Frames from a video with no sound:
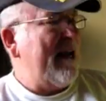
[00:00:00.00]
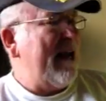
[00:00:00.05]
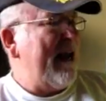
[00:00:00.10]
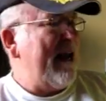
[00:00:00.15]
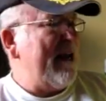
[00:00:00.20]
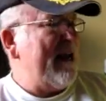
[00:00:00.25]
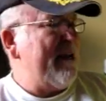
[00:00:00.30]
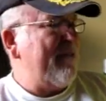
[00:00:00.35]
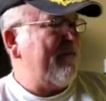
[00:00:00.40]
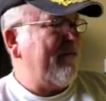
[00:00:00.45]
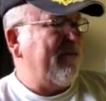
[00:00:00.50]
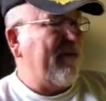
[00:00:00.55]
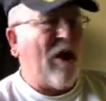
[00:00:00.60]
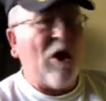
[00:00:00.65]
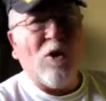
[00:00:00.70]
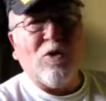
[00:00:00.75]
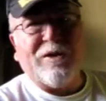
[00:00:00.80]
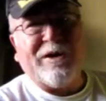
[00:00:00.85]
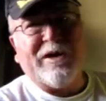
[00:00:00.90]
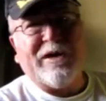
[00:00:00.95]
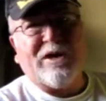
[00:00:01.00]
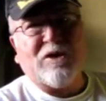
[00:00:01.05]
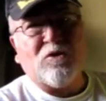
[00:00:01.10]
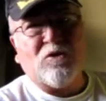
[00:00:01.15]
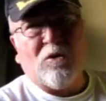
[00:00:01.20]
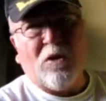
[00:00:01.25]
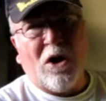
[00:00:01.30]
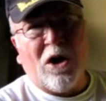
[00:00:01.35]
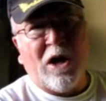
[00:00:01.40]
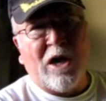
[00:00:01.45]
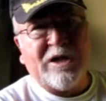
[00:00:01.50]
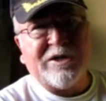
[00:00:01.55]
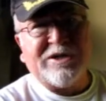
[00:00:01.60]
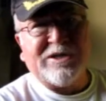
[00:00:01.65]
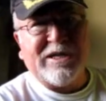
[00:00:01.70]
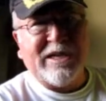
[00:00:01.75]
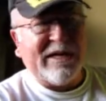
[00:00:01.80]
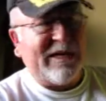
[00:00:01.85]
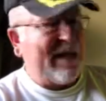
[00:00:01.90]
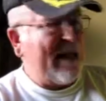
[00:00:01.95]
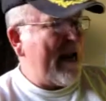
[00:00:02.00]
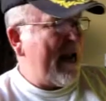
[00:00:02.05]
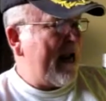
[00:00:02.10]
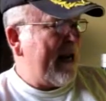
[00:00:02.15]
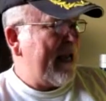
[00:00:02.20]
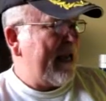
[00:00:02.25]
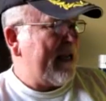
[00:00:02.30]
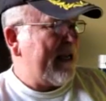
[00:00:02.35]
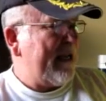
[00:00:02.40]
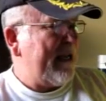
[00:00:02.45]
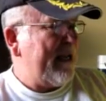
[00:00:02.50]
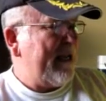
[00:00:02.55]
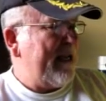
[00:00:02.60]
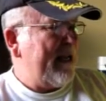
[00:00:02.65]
and he floated across the Atlantic